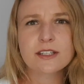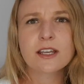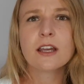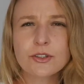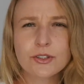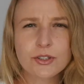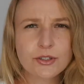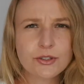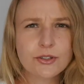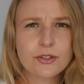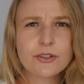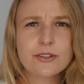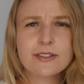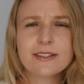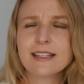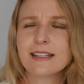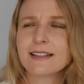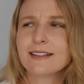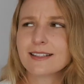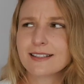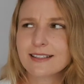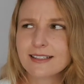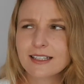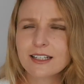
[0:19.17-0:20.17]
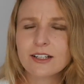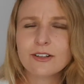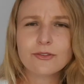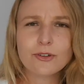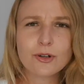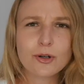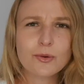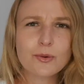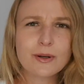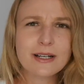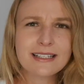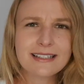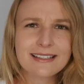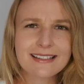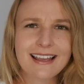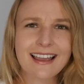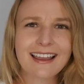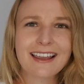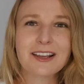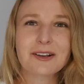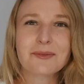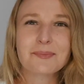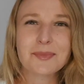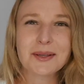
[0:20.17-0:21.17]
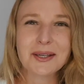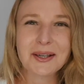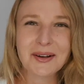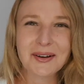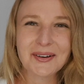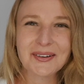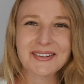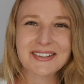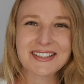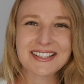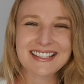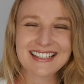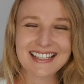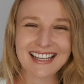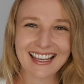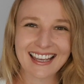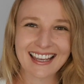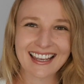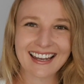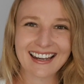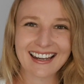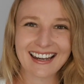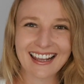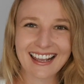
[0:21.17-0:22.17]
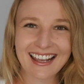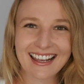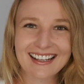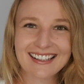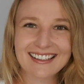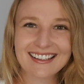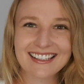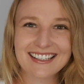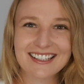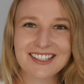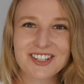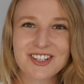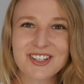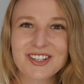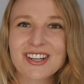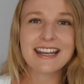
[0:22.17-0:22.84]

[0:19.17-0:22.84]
to use instead of always saying because in English.